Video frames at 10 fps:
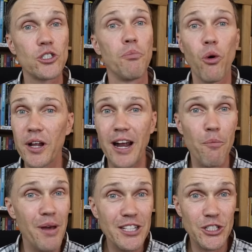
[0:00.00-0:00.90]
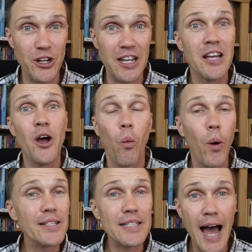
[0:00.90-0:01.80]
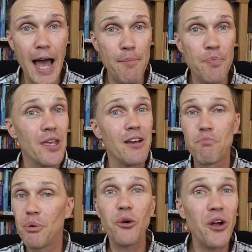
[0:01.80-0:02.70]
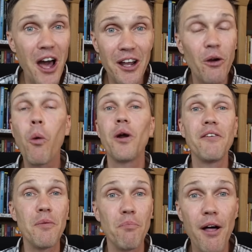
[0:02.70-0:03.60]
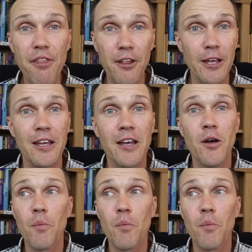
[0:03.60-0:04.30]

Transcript: supporting our ministry one time, periodic, or even monthly,